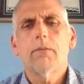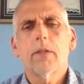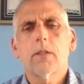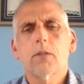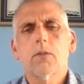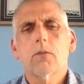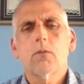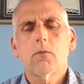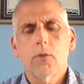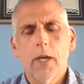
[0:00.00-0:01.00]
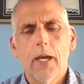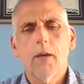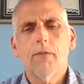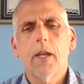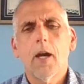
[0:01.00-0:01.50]
If it's dry
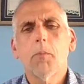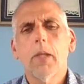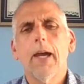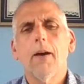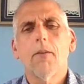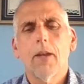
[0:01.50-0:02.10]
enough, then I'll plow.